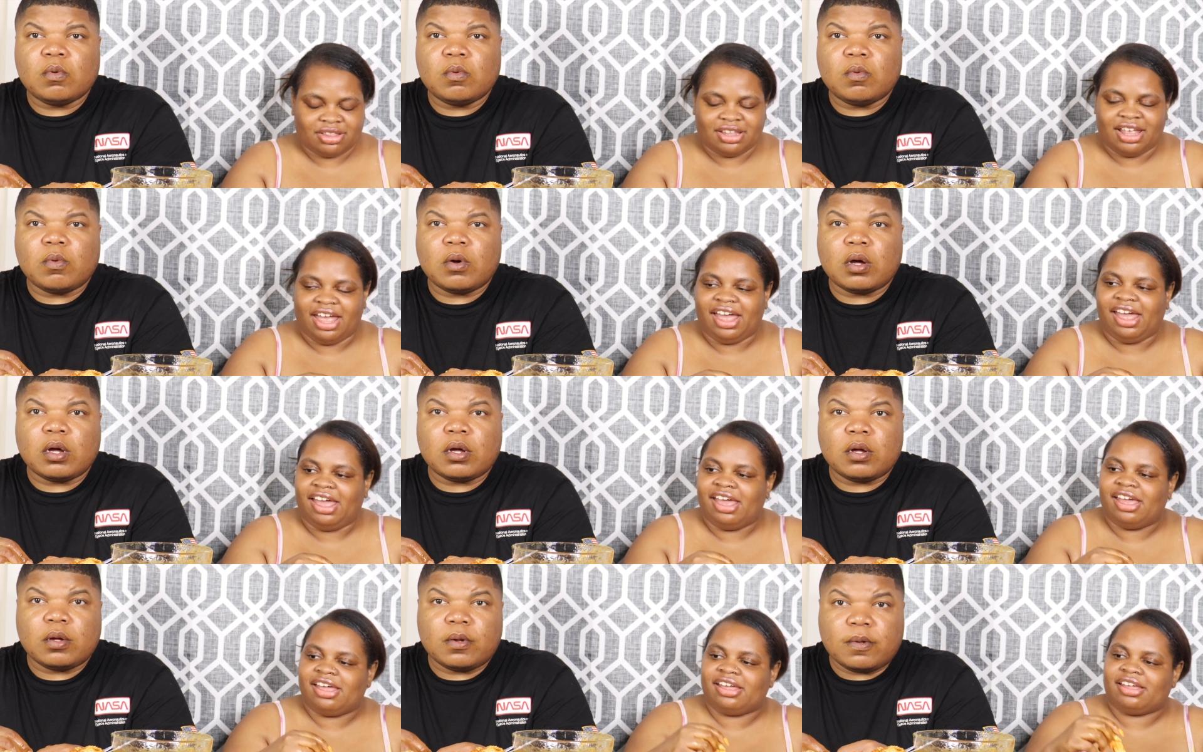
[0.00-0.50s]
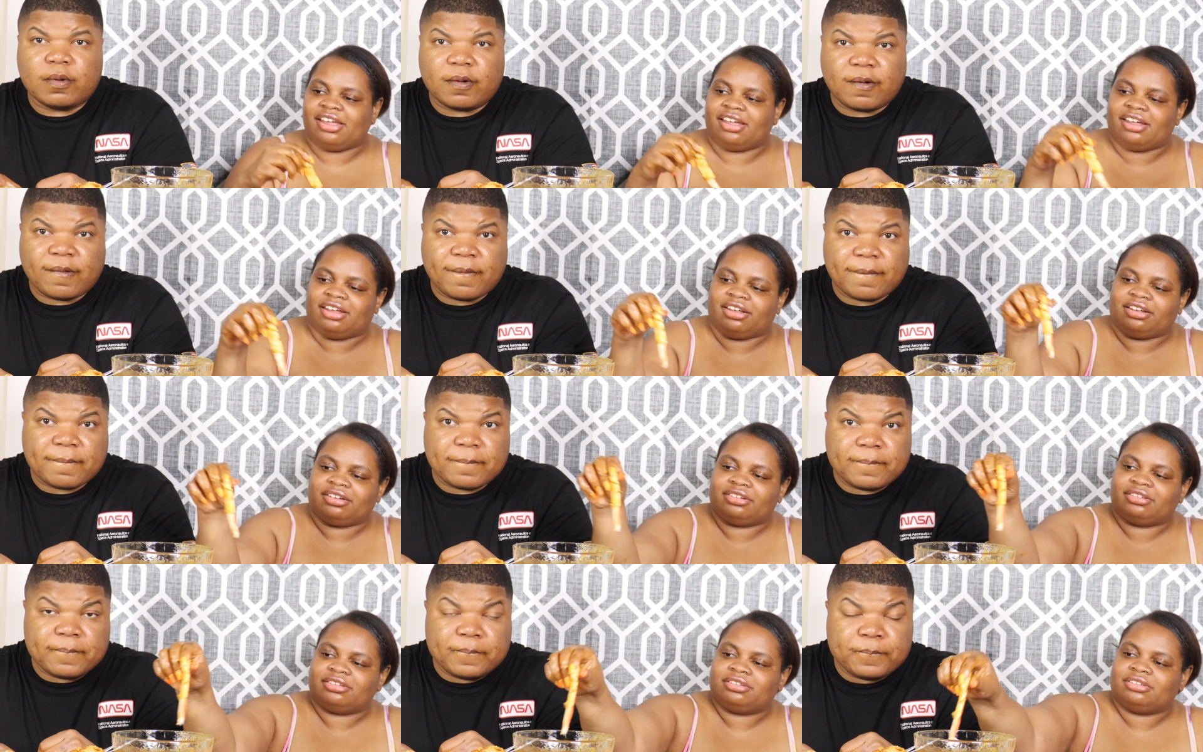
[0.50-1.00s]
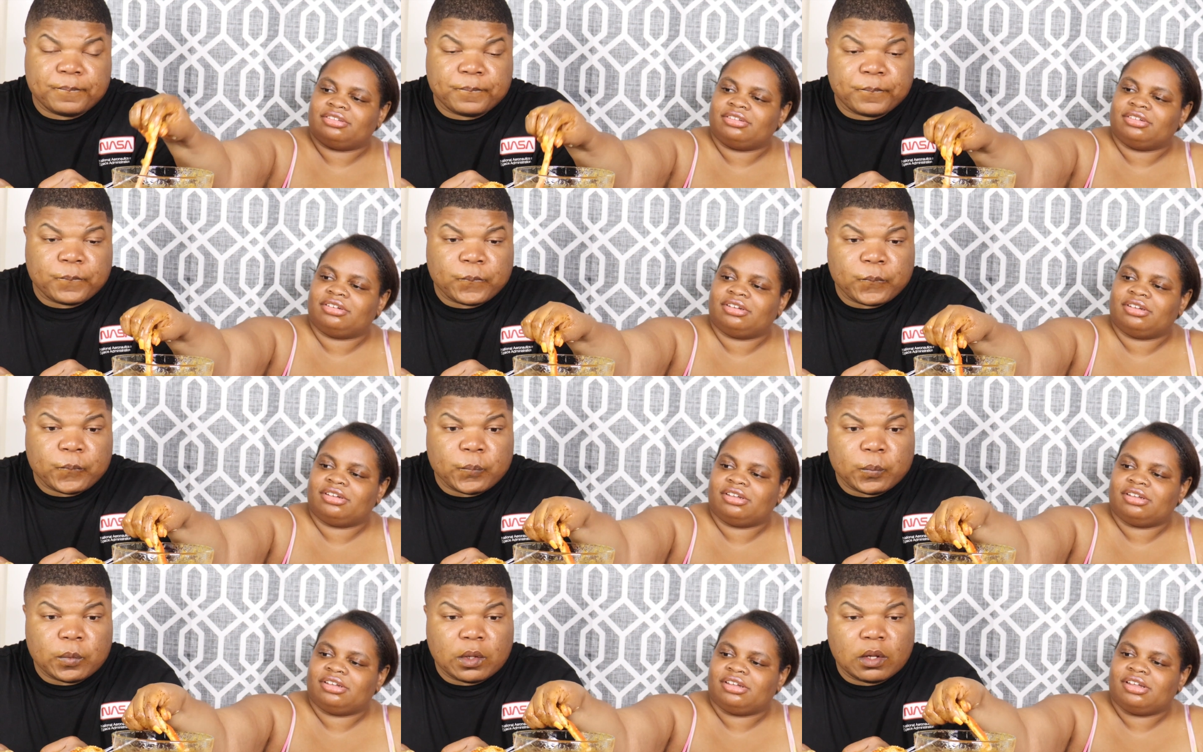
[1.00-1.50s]
Speaker 1: Dang.
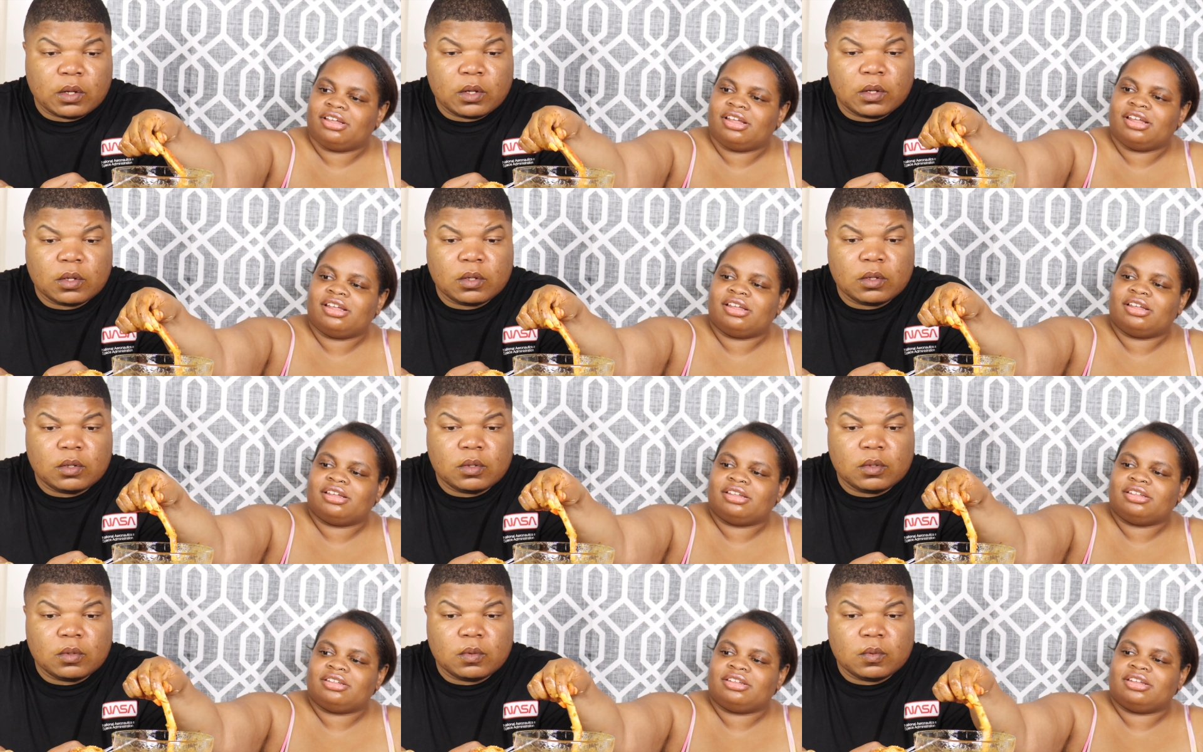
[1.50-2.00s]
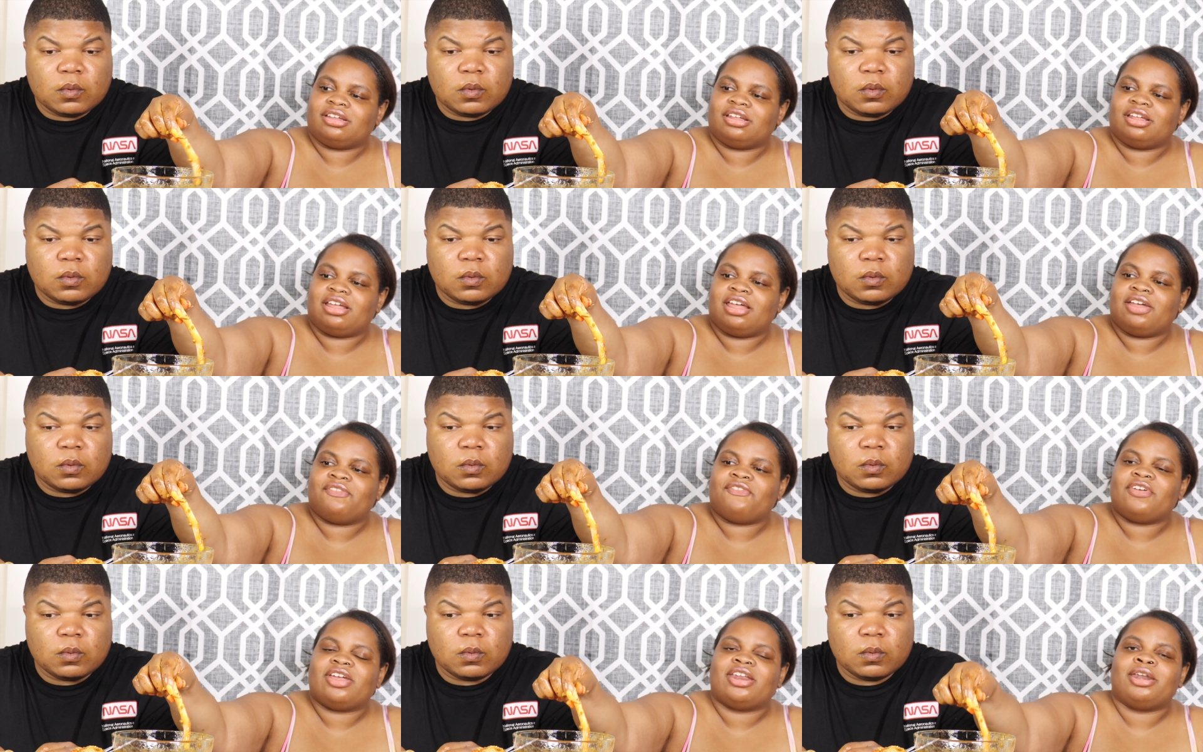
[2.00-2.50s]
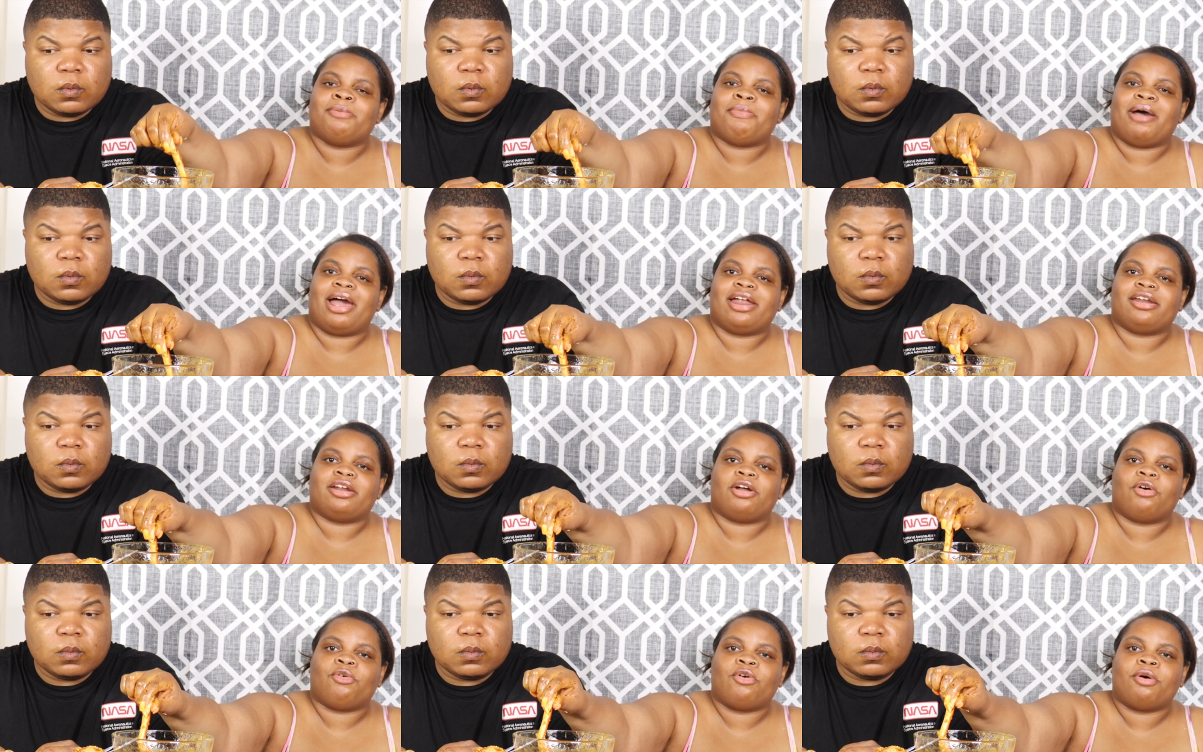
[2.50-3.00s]
Wow. If
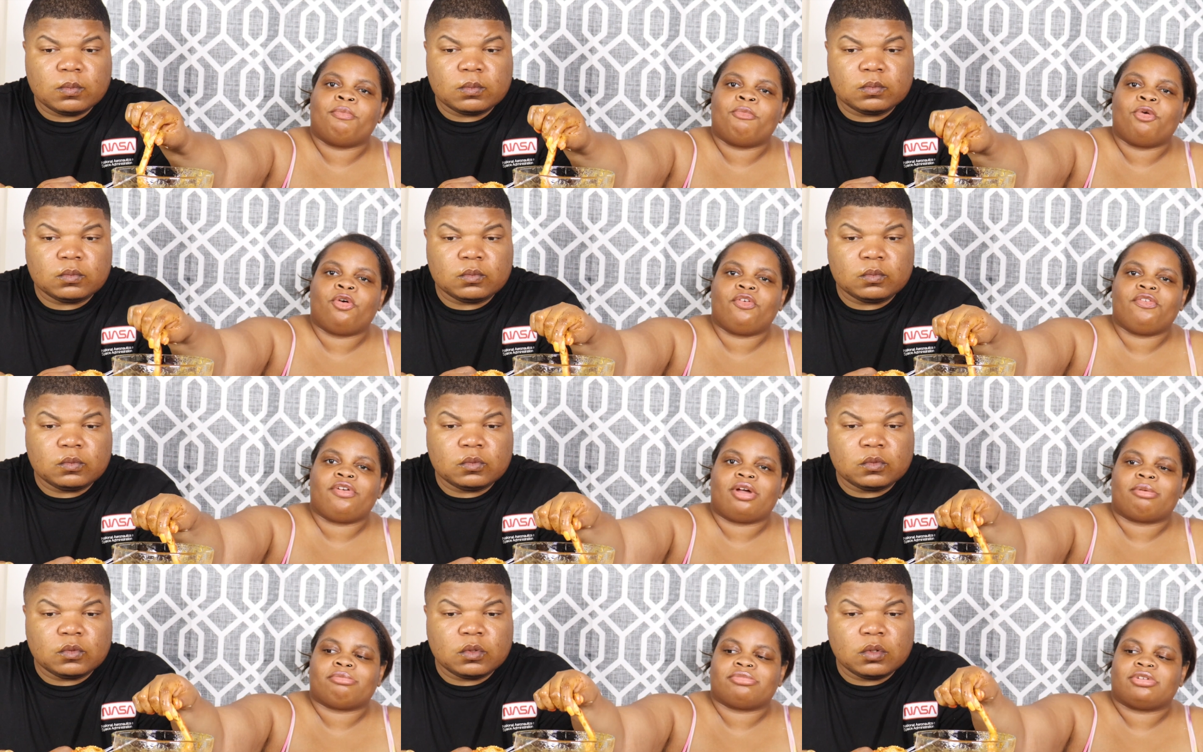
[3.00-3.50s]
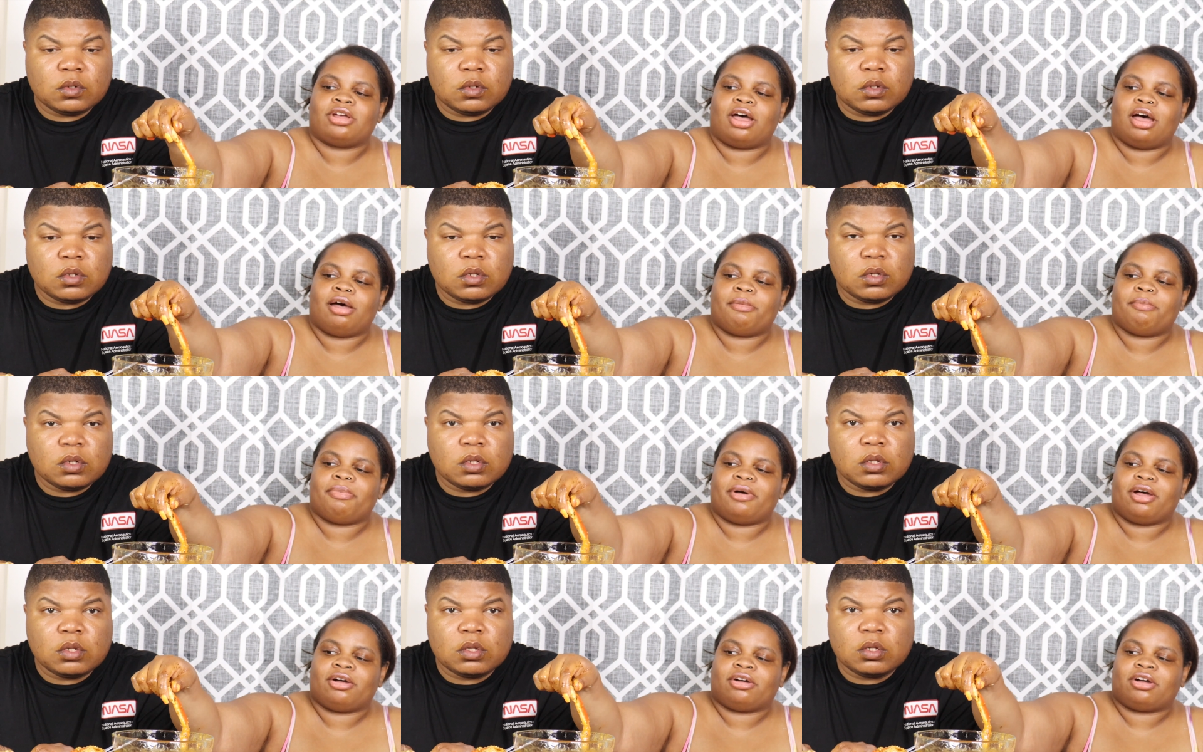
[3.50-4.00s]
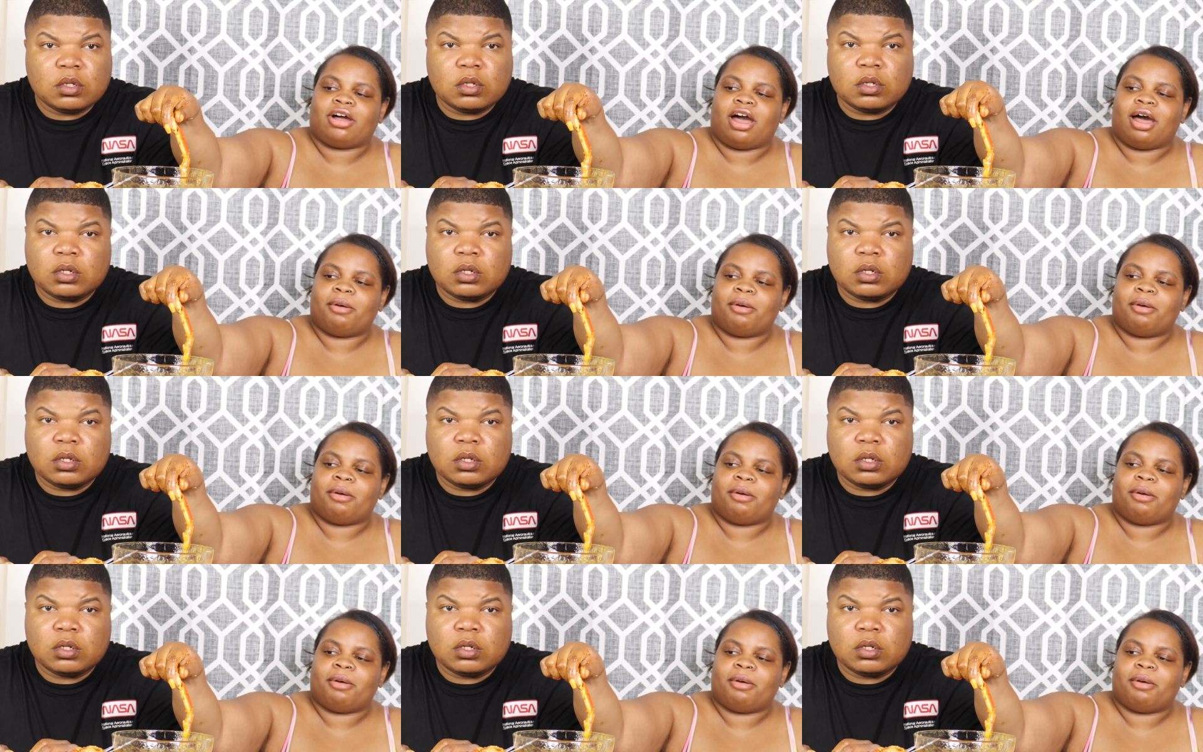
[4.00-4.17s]
anybody know what movie I'm talking about,